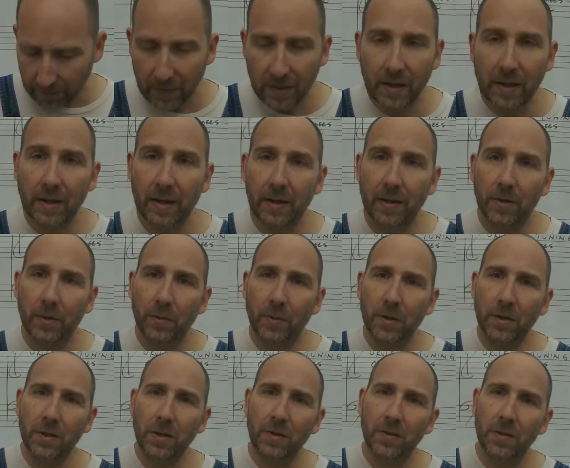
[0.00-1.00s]
Then,
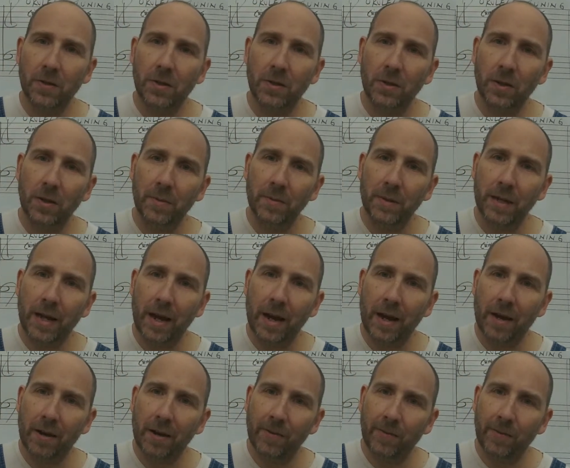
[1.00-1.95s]
once you've strummed down,